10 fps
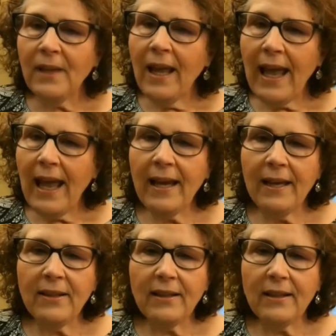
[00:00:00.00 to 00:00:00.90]

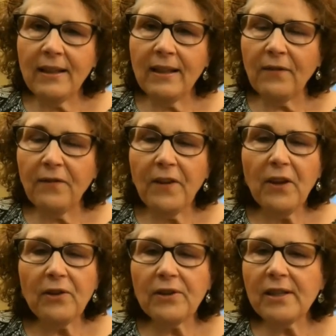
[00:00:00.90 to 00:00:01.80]
And it
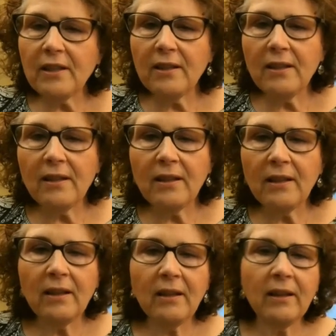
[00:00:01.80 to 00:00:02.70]
feels
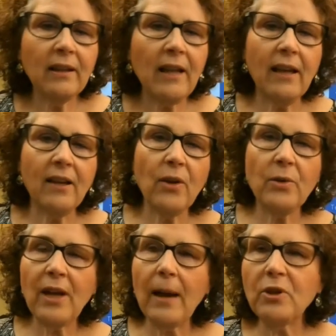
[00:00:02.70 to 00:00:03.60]
like those
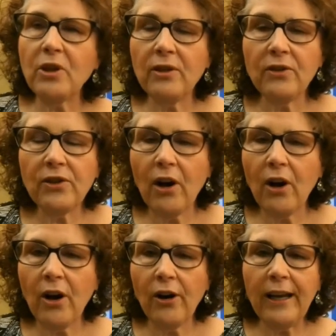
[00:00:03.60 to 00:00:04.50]
options
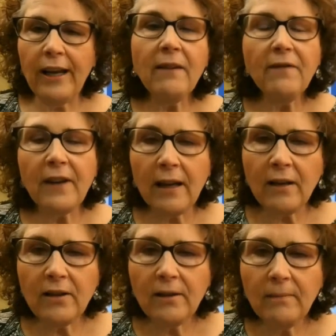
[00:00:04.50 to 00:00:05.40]
are
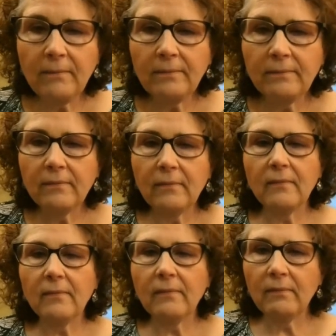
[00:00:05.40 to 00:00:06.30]
infinite,
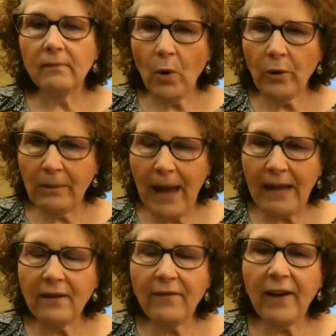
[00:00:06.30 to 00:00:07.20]
only
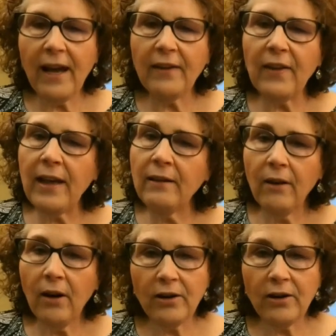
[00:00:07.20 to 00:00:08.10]
magnifying then
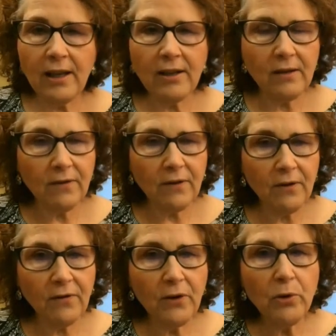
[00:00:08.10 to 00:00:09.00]
our sense of
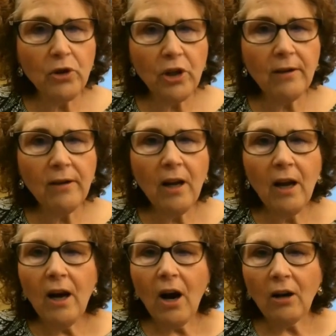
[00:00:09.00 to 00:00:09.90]
confusion,
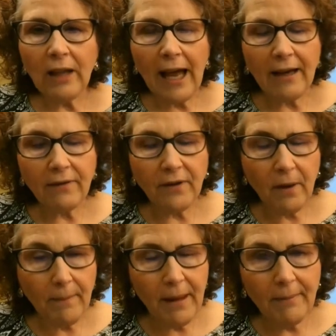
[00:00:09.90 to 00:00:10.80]
our lack of
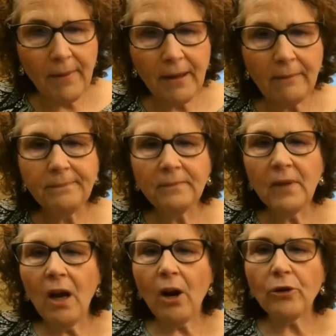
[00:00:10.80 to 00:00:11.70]
commitment,
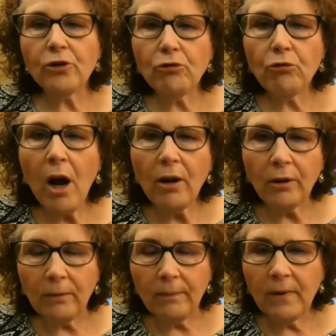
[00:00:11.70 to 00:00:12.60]
our
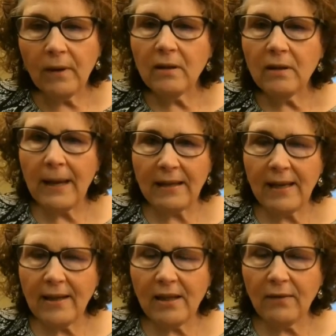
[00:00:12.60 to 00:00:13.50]
struggle to make
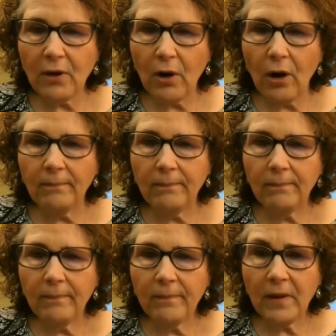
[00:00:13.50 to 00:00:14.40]
sense of it all.
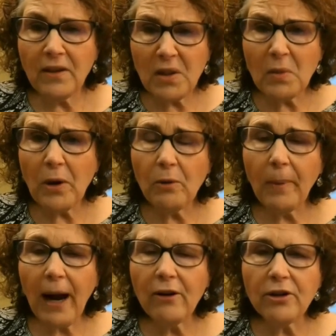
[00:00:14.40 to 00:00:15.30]
And this is what your buyers are